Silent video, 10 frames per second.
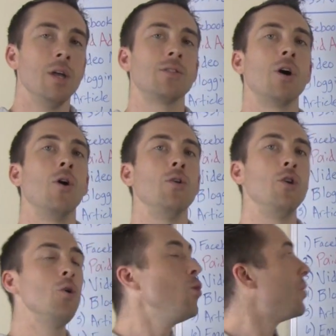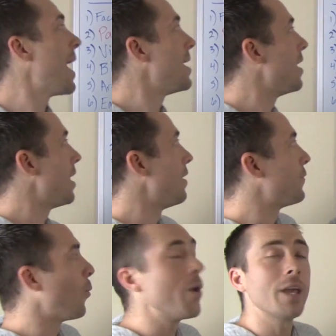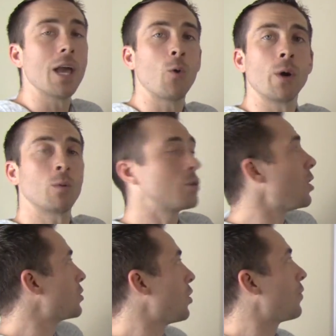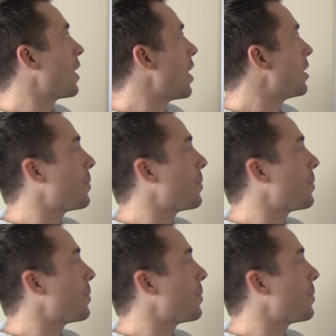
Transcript: So you that if you want to get quick results over here,